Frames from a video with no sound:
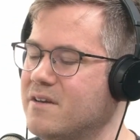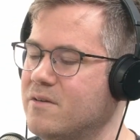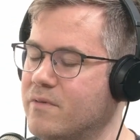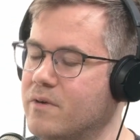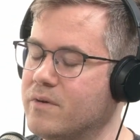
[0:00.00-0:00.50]

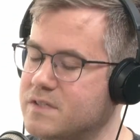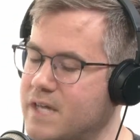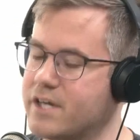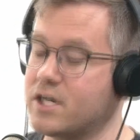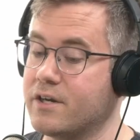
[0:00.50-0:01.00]
Mm-hmm. Once
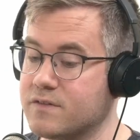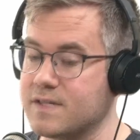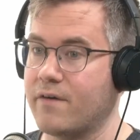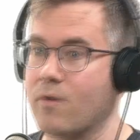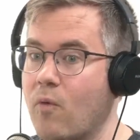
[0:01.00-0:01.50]
you actually
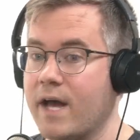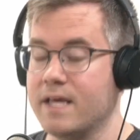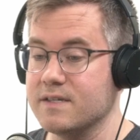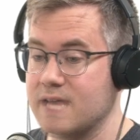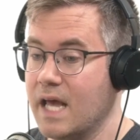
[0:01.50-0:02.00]
understand like what
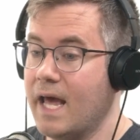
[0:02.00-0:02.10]
He has